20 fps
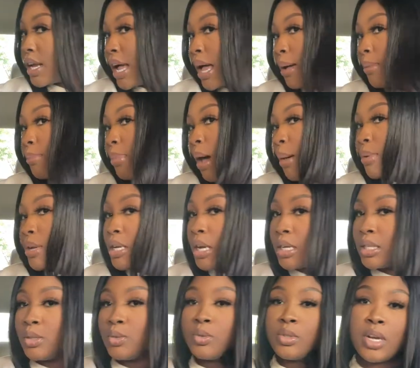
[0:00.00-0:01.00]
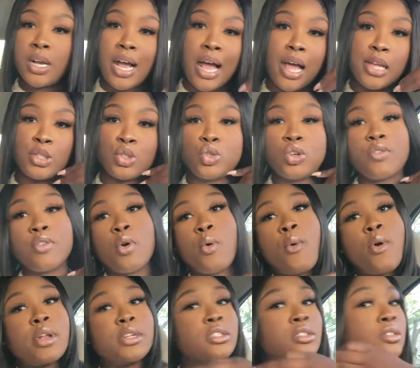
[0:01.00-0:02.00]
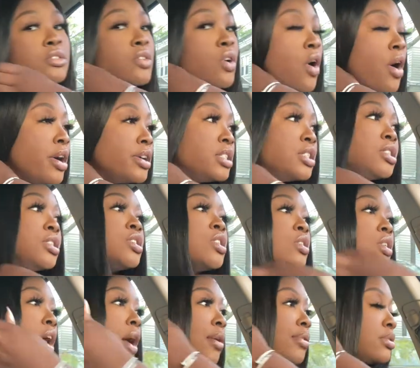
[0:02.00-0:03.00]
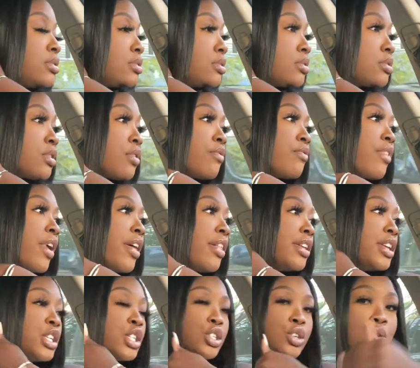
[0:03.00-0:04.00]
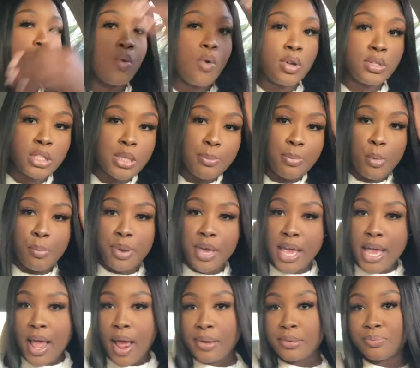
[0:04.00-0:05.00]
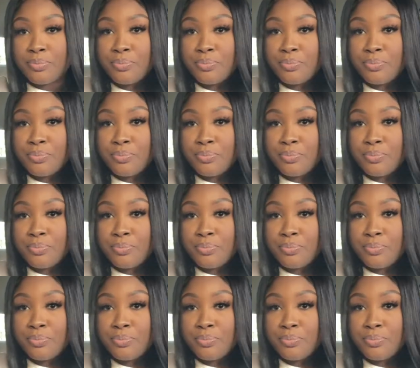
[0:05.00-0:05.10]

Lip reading: Got Bobbiana on, got Jordan on, you know, really cute, simple bit.